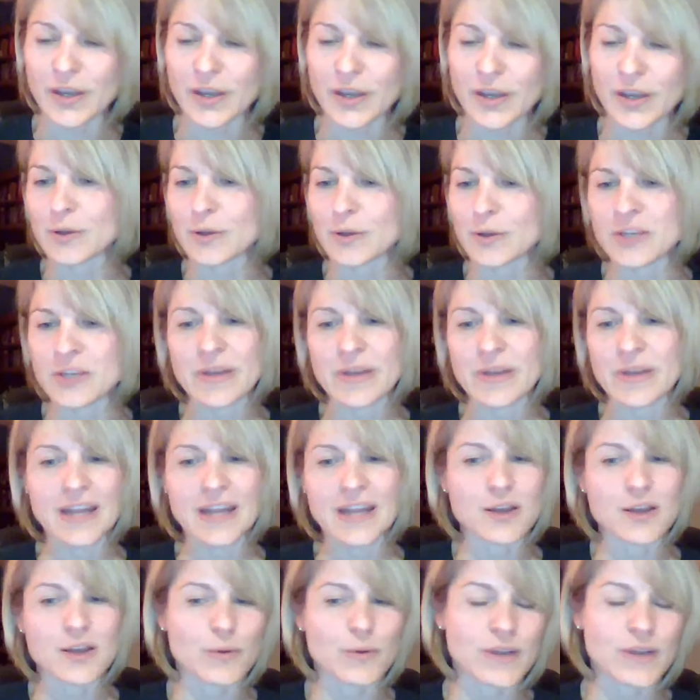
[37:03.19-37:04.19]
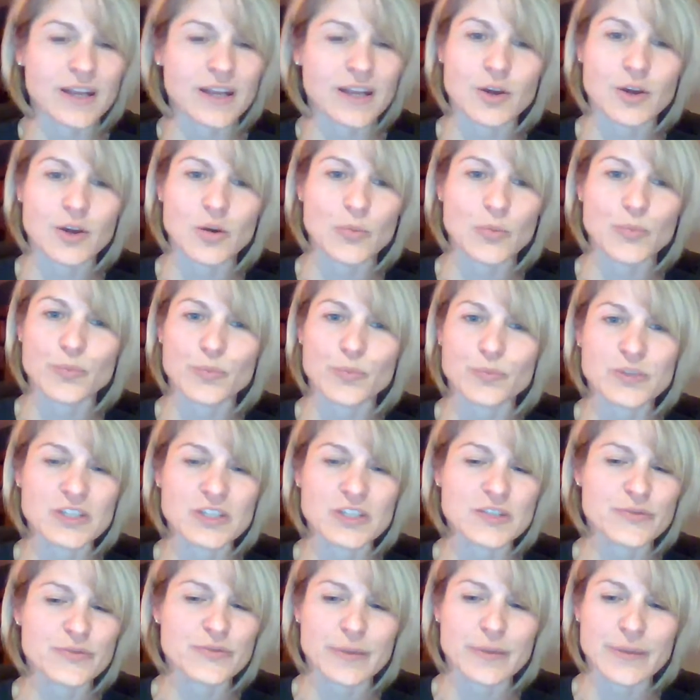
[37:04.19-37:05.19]
I mean, I know what I know just
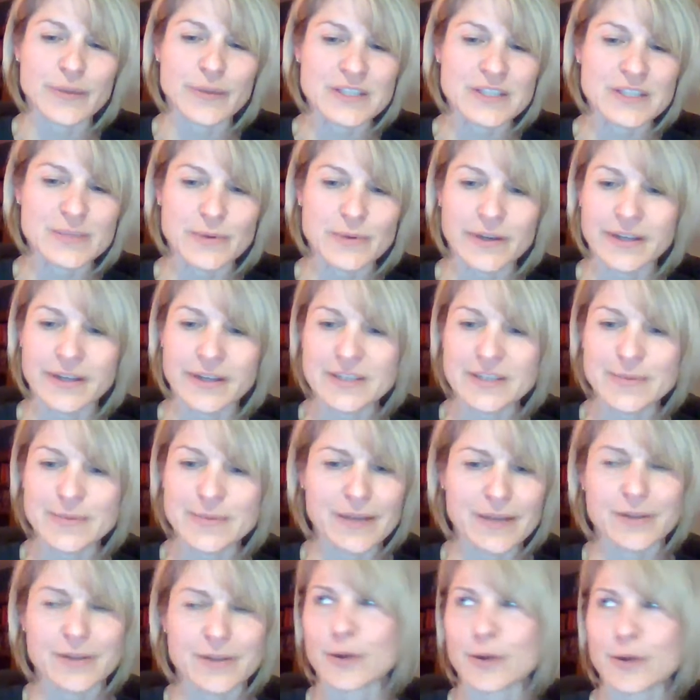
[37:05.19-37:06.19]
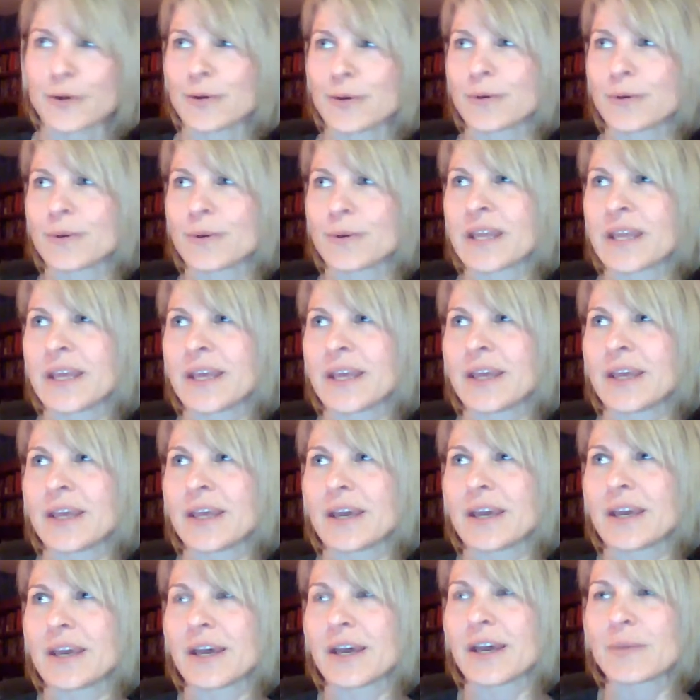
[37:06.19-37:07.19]
from experience, but I have no,
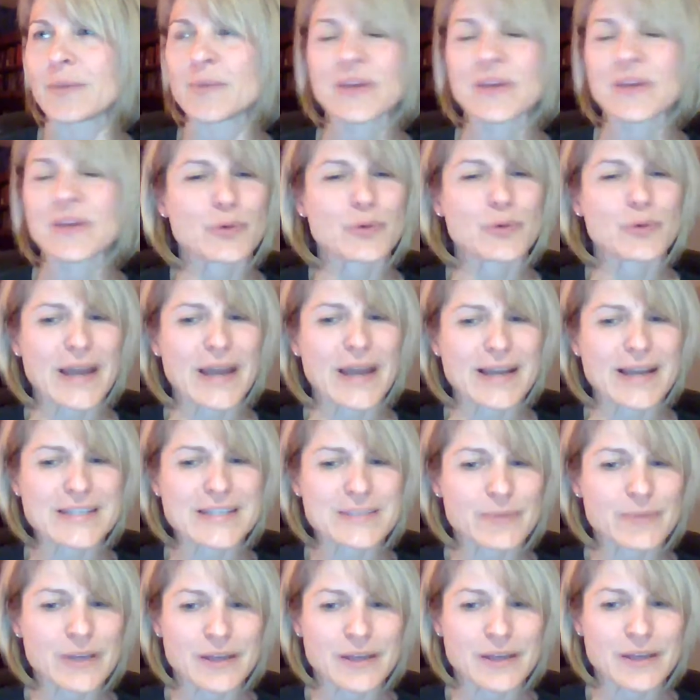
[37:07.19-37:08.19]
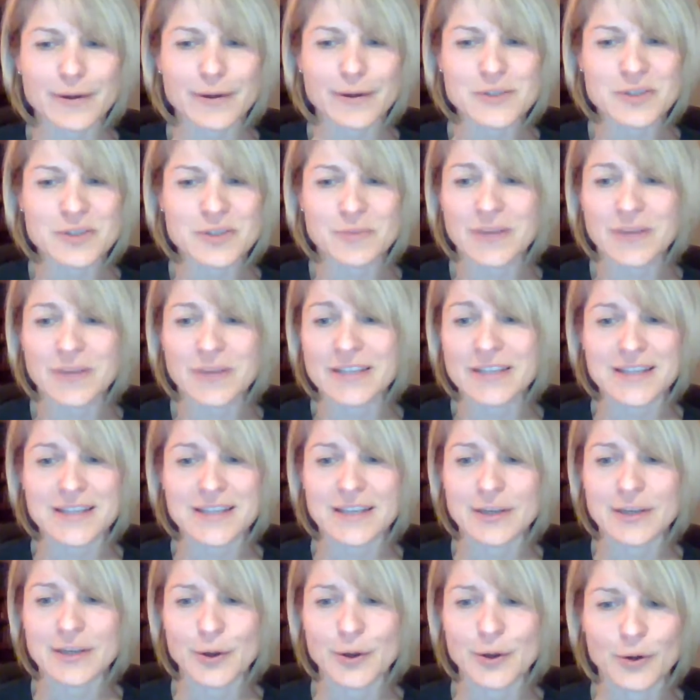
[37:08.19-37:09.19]
people ask me to coach them, and I
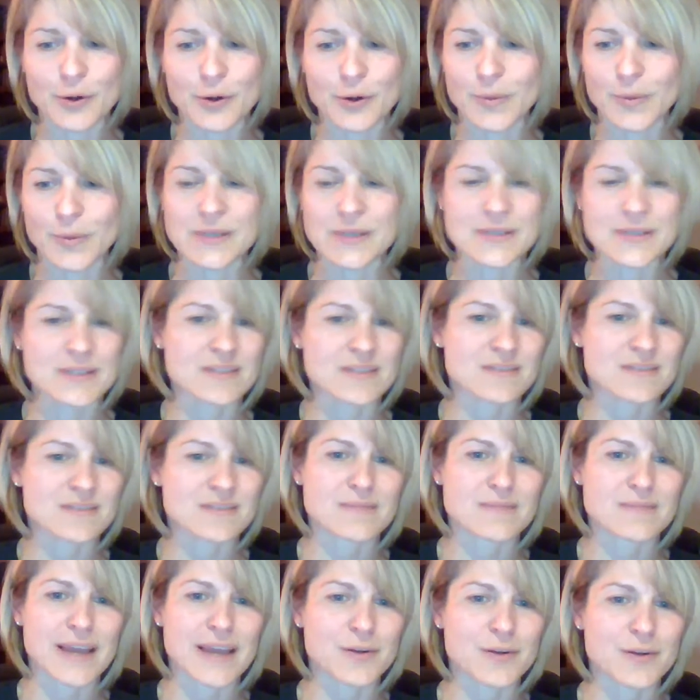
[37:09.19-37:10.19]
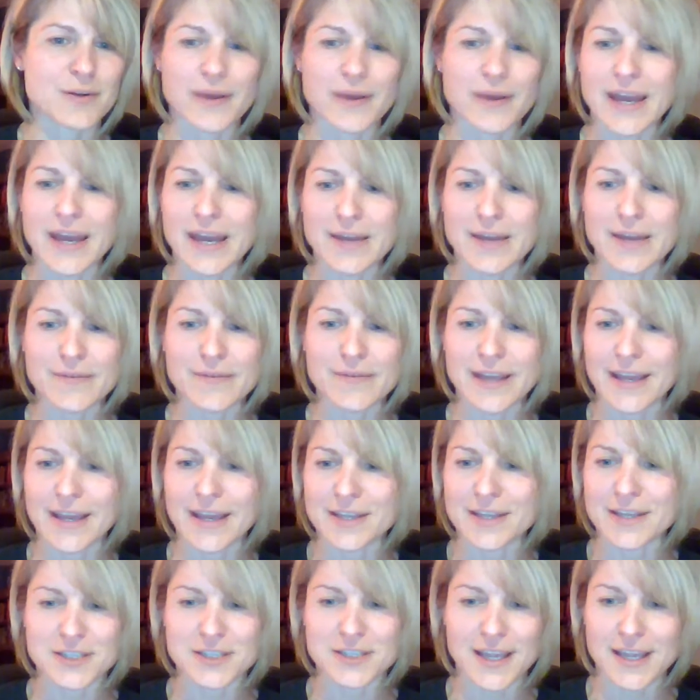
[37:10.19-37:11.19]
say no, because I don't have an
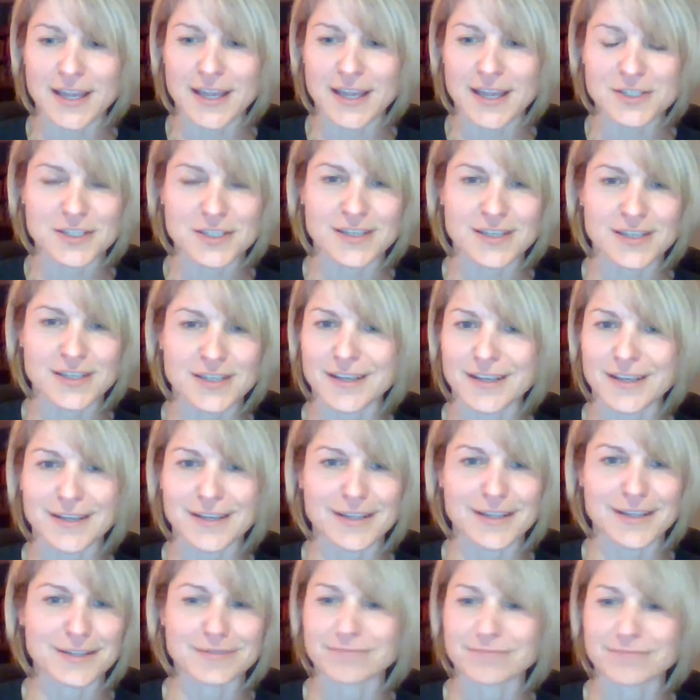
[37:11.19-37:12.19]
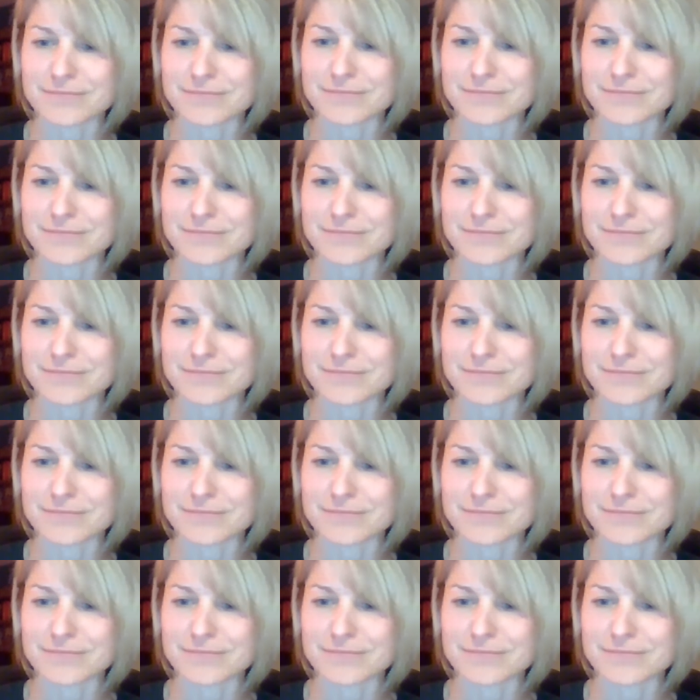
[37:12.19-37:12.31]
education in